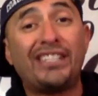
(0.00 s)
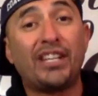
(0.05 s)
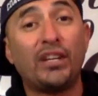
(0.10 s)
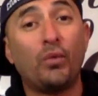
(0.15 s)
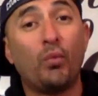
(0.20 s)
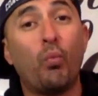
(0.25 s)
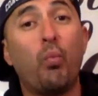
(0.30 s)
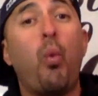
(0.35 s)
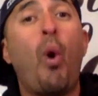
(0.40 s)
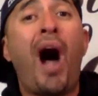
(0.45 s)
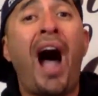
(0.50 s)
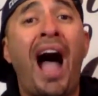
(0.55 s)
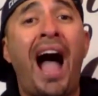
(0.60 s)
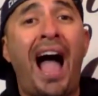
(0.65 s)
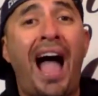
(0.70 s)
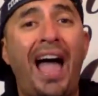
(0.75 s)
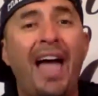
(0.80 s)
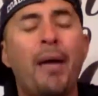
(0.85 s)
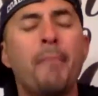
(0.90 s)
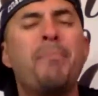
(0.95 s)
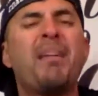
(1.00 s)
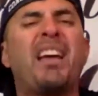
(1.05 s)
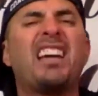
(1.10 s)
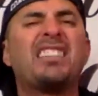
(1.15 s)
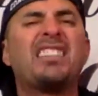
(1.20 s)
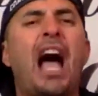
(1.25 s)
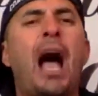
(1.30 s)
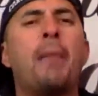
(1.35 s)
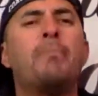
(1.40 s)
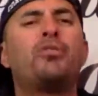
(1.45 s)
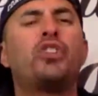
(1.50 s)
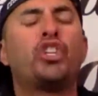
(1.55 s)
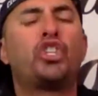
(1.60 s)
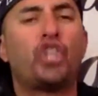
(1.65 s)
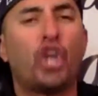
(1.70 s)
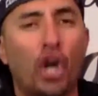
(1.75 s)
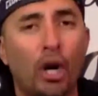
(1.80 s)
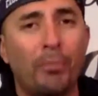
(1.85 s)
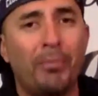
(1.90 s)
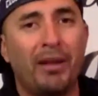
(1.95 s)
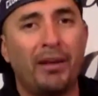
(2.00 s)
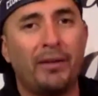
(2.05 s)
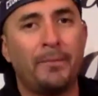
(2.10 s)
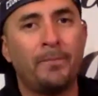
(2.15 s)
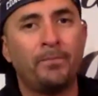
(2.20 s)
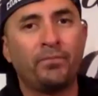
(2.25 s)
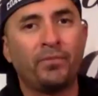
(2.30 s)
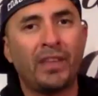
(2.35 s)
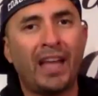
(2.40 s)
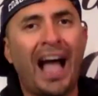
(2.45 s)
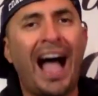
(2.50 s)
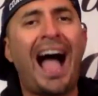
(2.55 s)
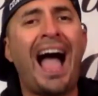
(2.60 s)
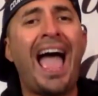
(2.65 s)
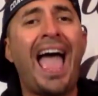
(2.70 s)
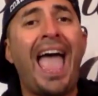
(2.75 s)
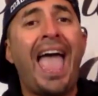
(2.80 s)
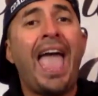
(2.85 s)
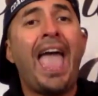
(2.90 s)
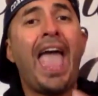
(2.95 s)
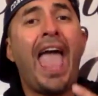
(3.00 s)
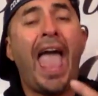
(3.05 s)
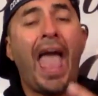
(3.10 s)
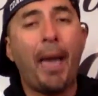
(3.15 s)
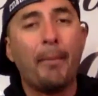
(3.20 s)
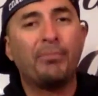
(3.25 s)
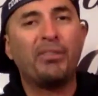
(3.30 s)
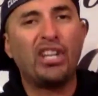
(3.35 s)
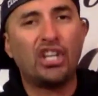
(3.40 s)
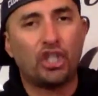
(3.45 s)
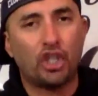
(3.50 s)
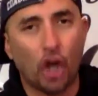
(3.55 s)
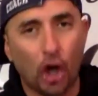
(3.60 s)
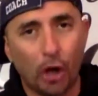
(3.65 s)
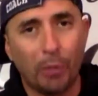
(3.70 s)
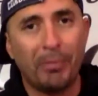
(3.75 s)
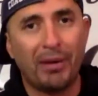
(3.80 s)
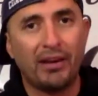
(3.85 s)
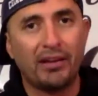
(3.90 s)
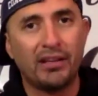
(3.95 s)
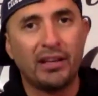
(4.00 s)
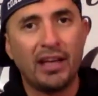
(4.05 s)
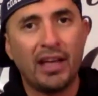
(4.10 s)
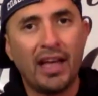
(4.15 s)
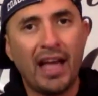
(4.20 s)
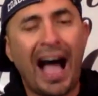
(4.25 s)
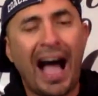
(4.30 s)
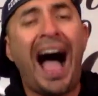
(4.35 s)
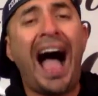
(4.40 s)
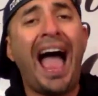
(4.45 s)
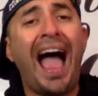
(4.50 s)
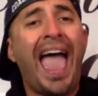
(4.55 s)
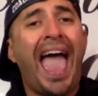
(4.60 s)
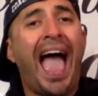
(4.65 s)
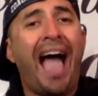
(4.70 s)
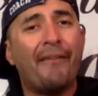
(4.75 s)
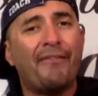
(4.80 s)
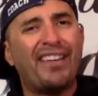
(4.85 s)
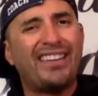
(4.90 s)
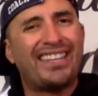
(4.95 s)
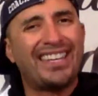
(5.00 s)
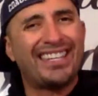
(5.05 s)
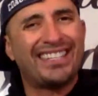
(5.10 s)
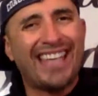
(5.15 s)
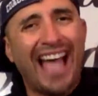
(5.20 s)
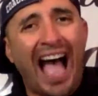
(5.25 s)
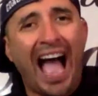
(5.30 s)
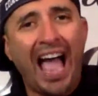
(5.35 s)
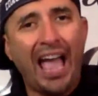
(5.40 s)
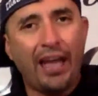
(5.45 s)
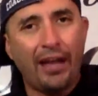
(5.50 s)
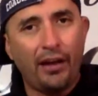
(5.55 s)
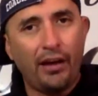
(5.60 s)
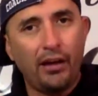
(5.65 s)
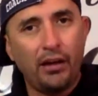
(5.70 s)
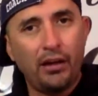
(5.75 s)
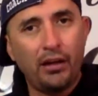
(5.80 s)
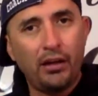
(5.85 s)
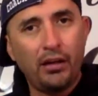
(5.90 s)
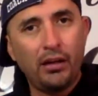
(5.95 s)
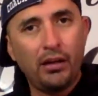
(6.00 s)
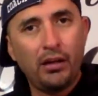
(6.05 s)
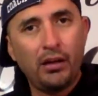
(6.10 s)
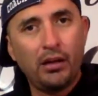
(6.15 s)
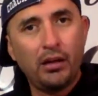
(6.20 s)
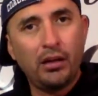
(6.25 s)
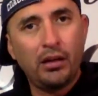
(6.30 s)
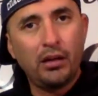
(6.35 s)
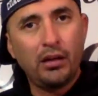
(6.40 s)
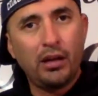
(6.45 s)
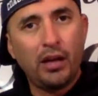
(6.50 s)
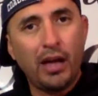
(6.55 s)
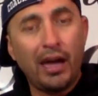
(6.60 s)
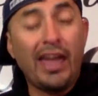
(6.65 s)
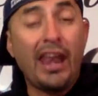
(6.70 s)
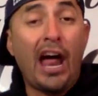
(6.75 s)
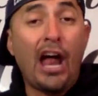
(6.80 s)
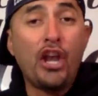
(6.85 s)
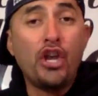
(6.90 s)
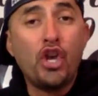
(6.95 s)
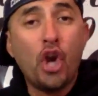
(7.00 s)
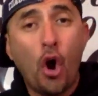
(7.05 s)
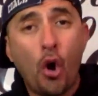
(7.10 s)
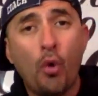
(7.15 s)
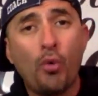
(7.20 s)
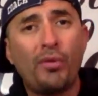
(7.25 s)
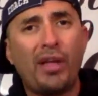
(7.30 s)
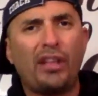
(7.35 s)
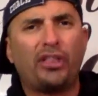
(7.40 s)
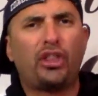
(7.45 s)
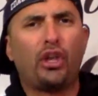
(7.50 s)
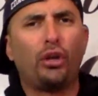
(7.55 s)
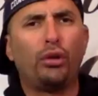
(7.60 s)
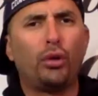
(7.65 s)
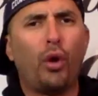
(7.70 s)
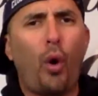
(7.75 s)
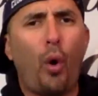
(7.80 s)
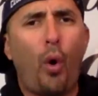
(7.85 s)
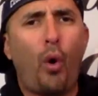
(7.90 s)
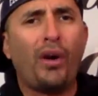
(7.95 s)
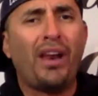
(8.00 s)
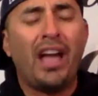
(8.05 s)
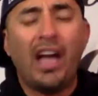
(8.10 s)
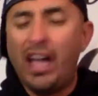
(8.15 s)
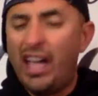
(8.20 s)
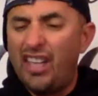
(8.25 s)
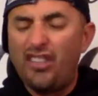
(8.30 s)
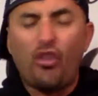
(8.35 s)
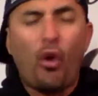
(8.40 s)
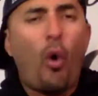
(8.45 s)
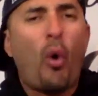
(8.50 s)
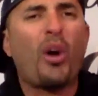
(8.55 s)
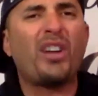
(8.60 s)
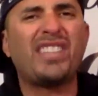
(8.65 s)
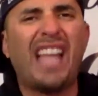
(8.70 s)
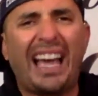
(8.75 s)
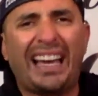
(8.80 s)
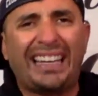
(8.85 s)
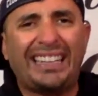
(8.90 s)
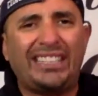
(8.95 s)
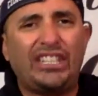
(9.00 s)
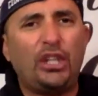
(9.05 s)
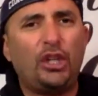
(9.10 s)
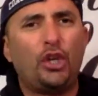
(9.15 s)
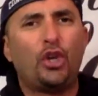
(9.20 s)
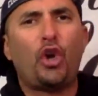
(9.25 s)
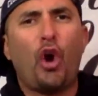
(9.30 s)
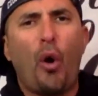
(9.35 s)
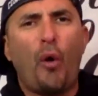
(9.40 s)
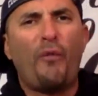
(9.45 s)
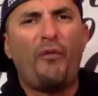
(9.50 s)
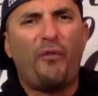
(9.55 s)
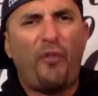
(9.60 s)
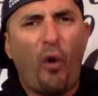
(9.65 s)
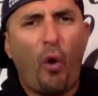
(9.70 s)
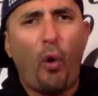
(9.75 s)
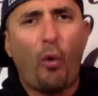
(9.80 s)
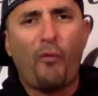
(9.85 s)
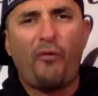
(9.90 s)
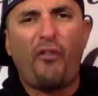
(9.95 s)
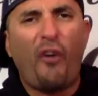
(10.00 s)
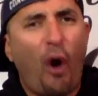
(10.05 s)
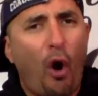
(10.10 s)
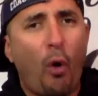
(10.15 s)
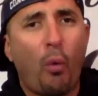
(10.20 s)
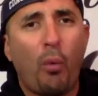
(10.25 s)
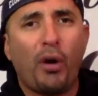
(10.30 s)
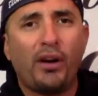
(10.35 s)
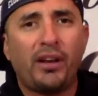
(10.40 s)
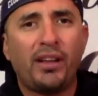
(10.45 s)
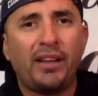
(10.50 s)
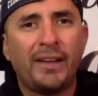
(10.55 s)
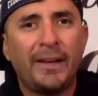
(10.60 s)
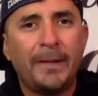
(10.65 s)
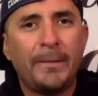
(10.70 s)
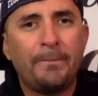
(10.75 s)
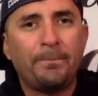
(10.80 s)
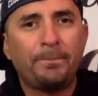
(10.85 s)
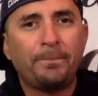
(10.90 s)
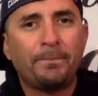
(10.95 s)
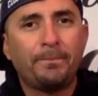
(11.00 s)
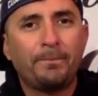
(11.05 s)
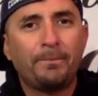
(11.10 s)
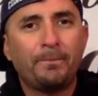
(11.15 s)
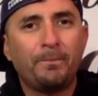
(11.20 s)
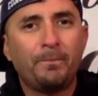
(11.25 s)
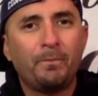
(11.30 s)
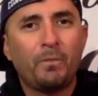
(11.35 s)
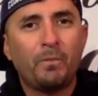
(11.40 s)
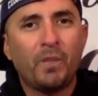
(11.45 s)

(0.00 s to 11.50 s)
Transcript: There's a reason why, because I'm determined. I am determined. I have a desire. And I know that the Lord, as long as I continue to go forward,